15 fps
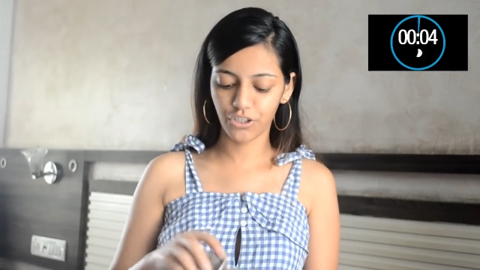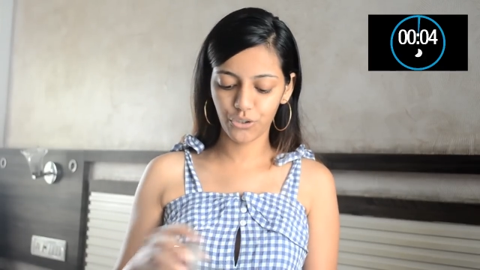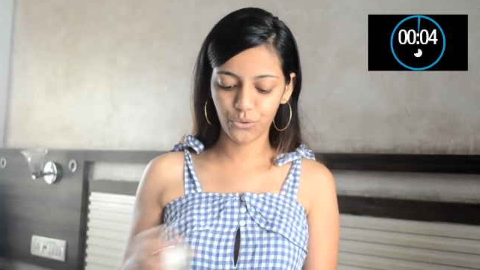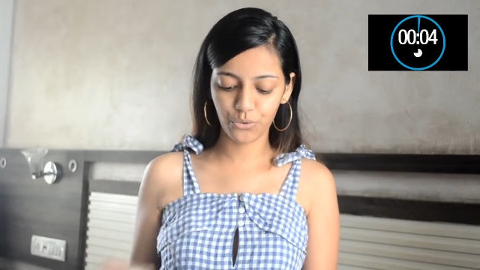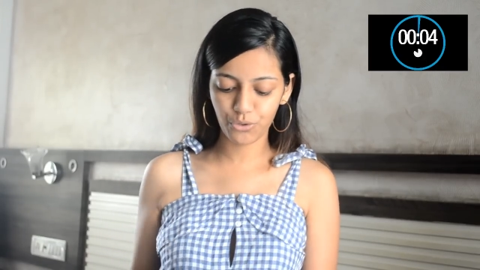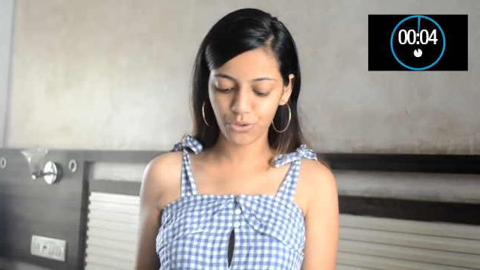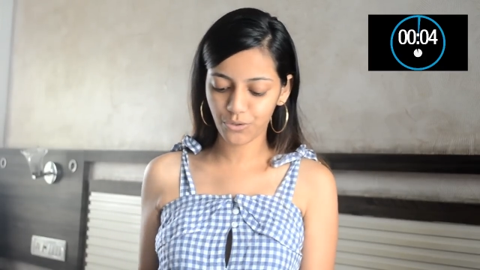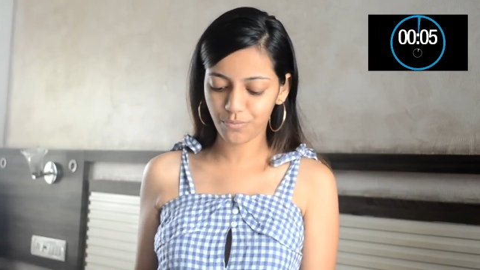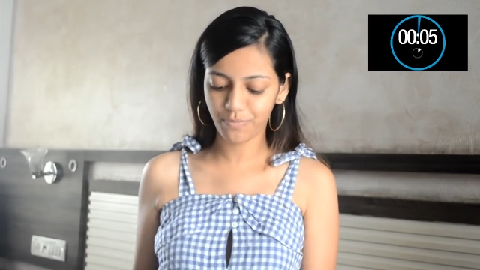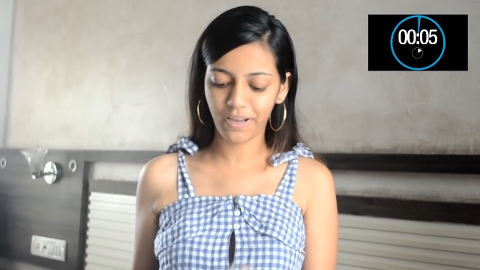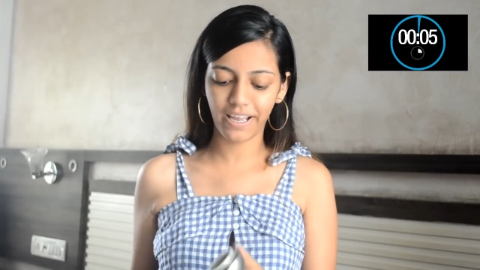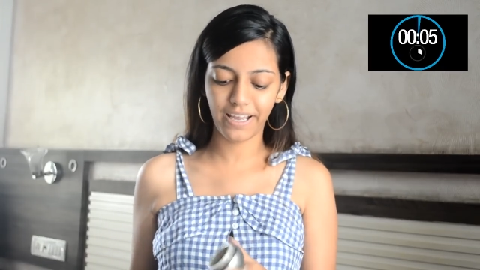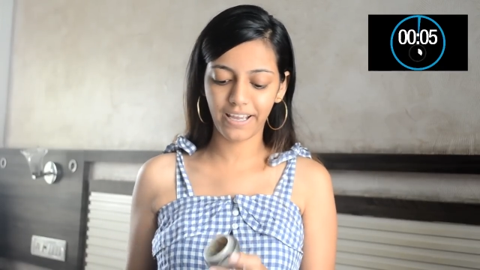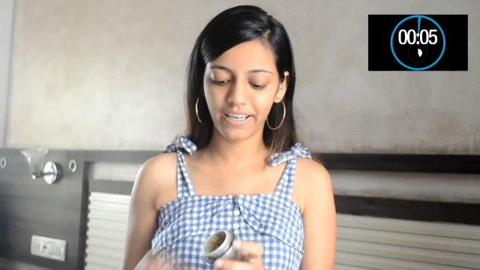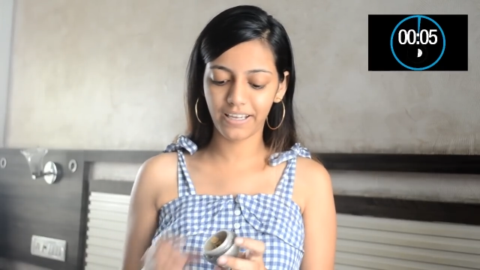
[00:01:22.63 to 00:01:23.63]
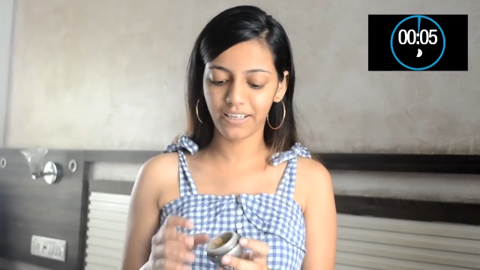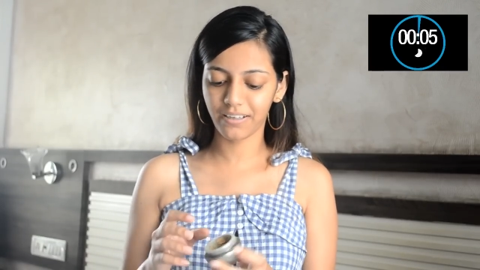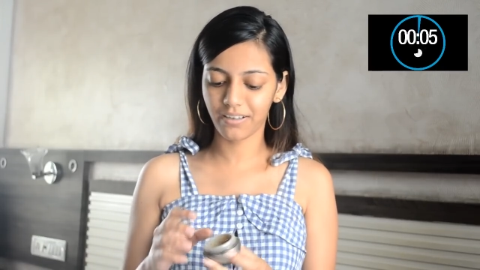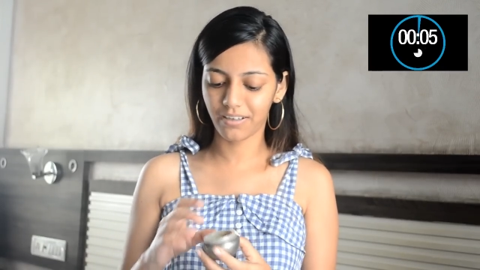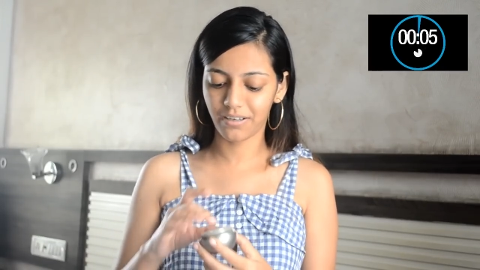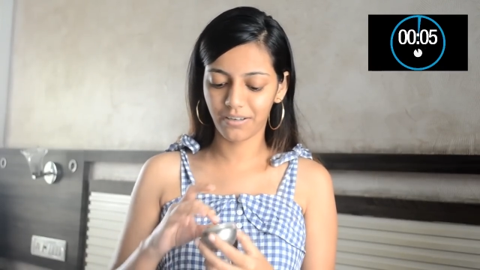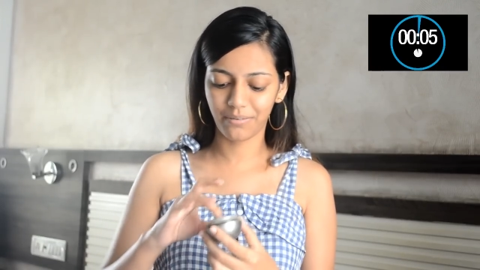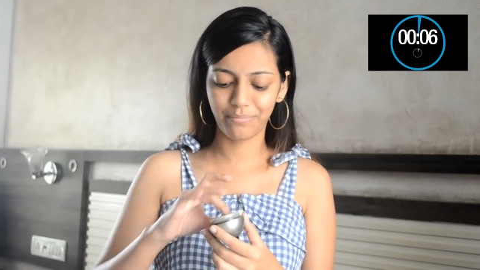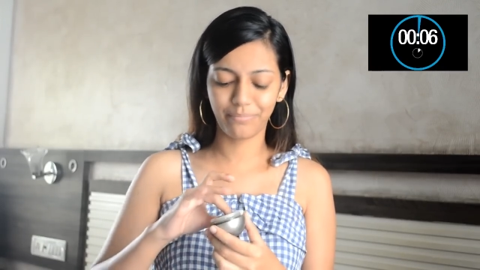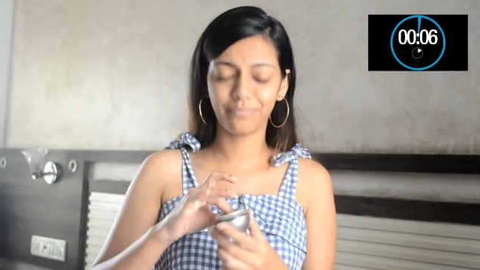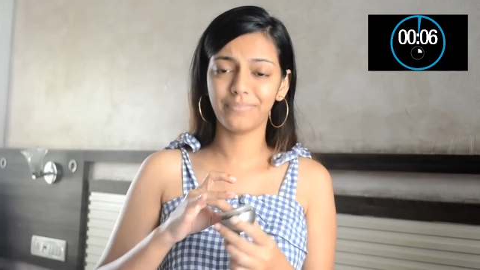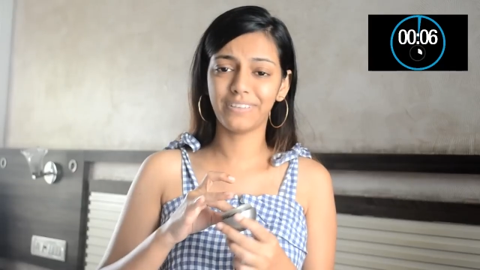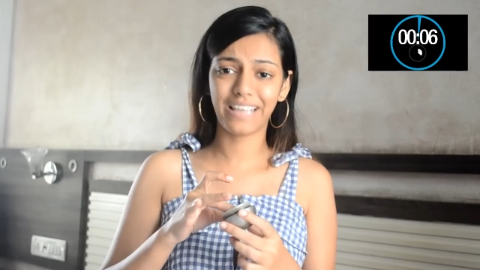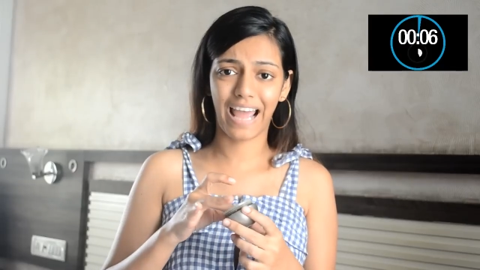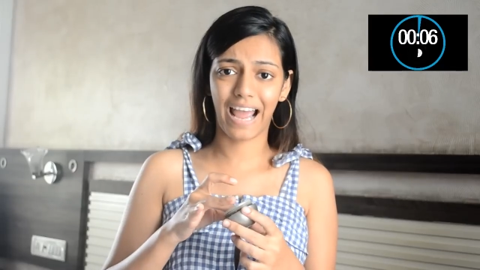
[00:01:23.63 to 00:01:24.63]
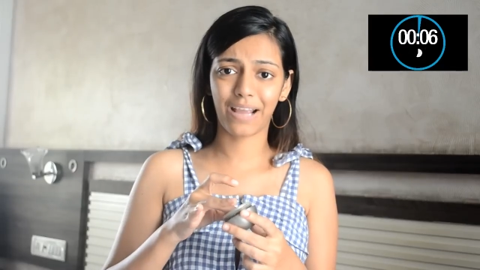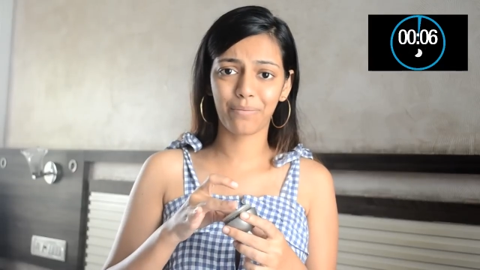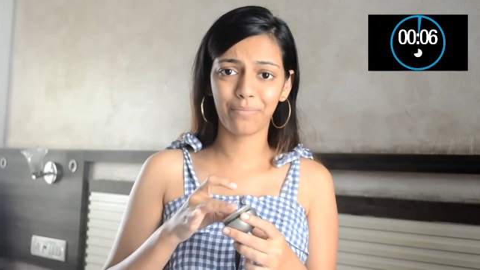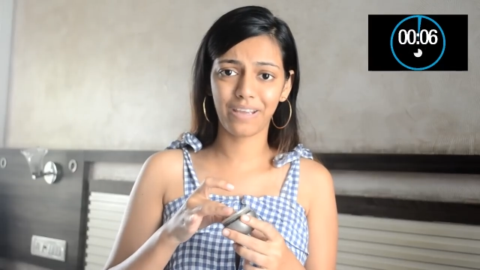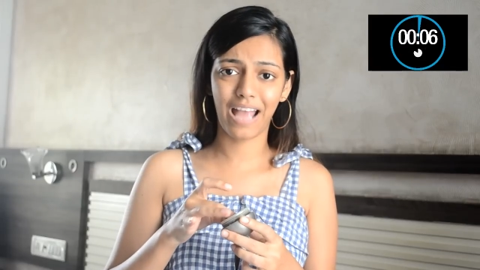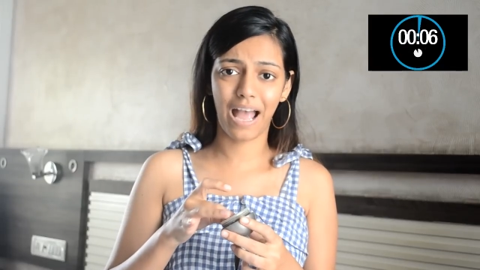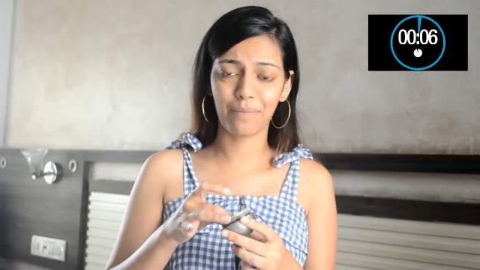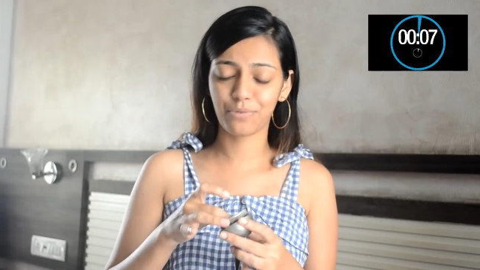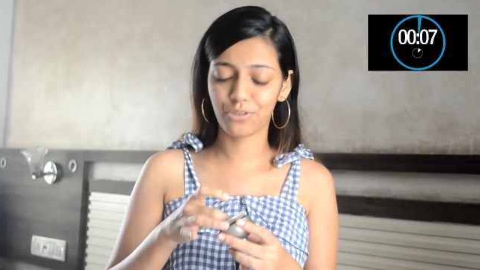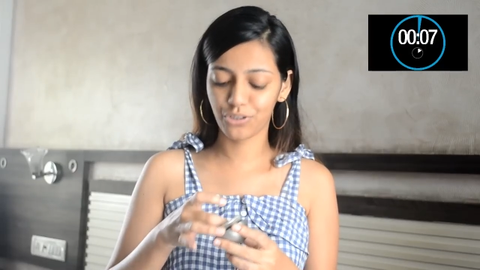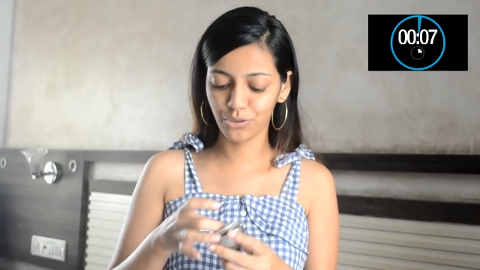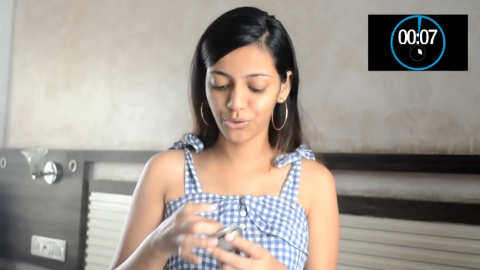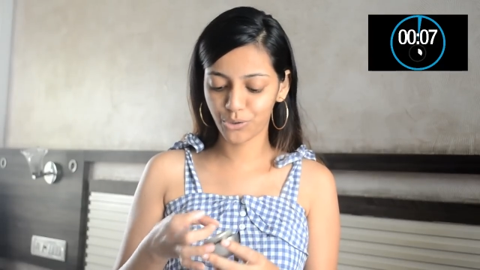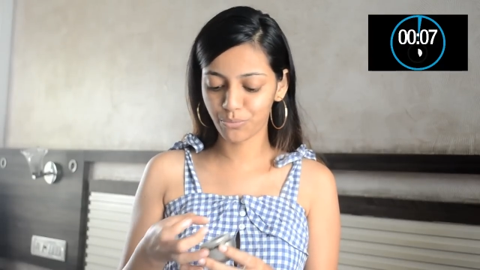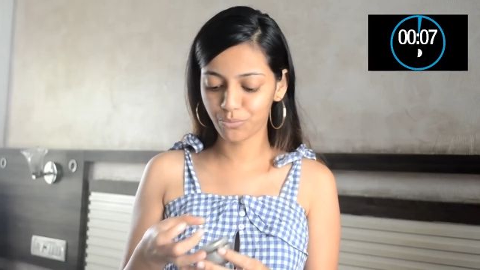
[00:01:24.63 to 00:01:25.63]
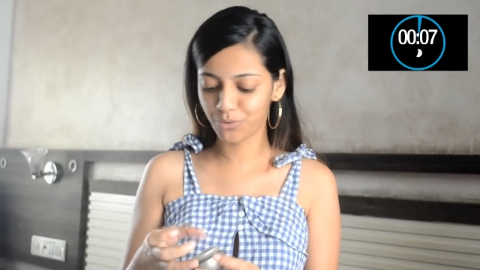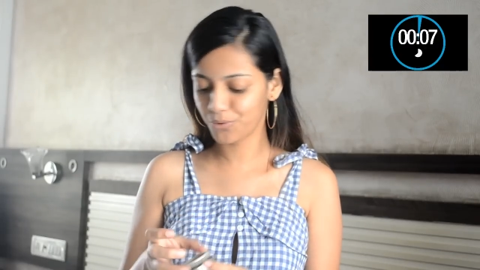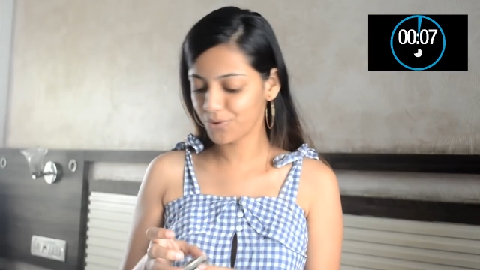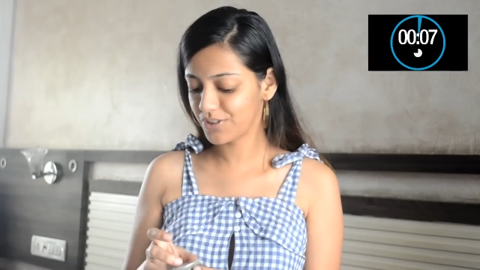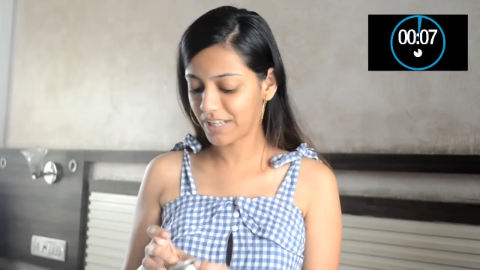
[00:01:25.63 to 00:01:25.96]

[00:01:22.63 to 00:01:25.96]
use my Lakme Absolute Mousse.